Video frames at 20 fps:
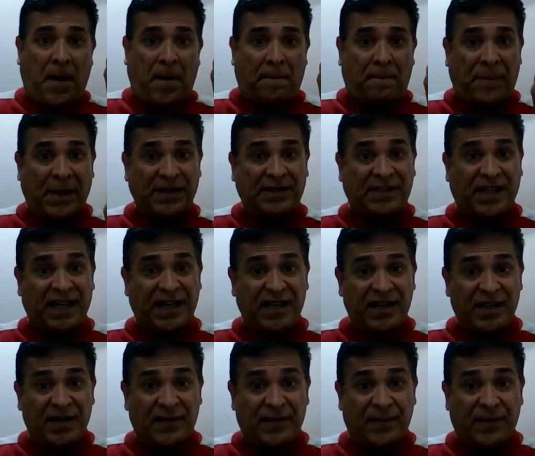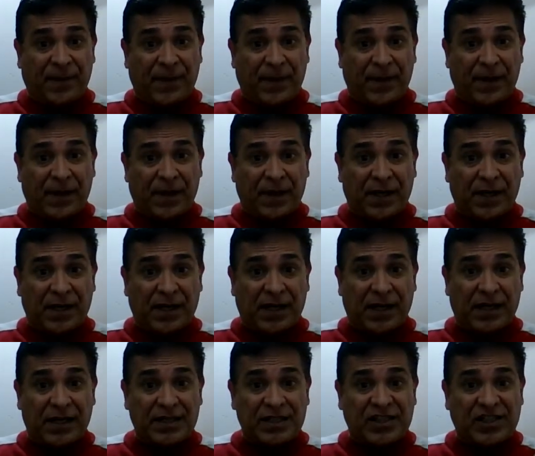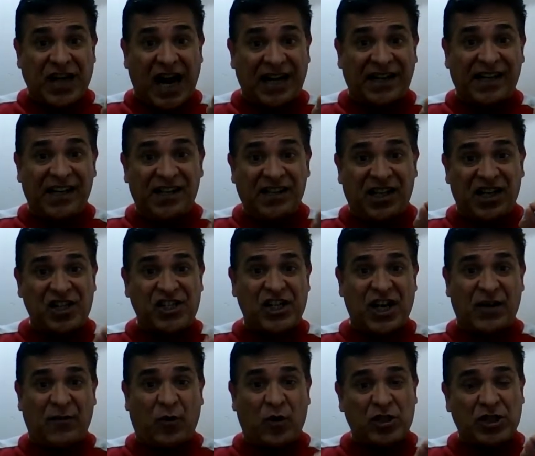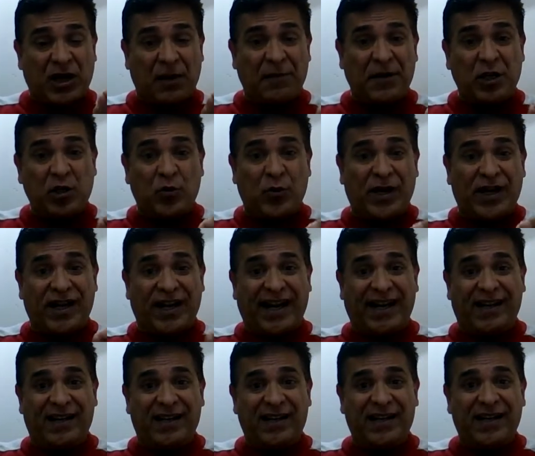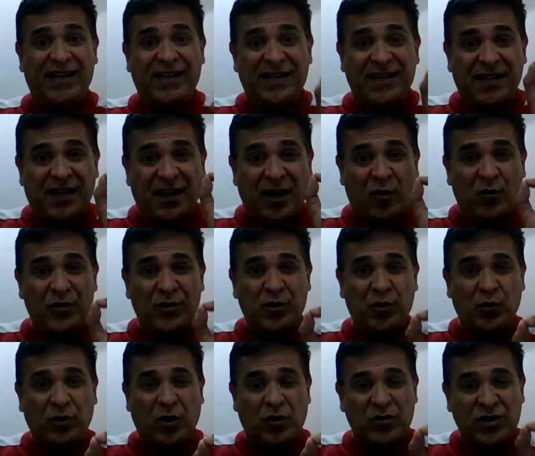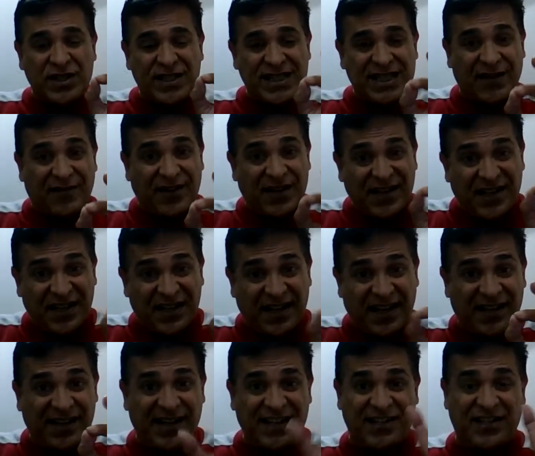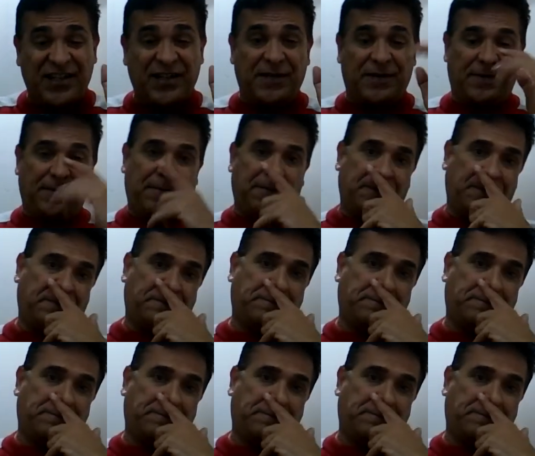But then Saturn Dasha was coming to an end in around 2017 and 18.